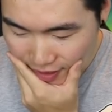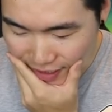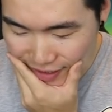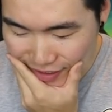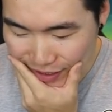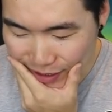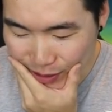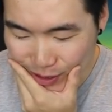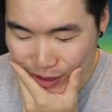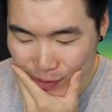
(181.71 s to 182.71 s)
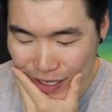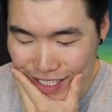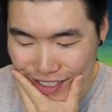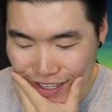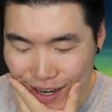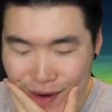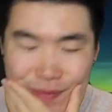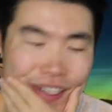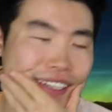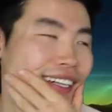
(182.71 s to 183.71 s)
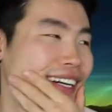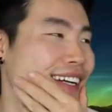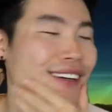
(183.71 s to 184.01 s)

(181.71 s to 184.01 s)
Jason's gonna go to 3-star. My god,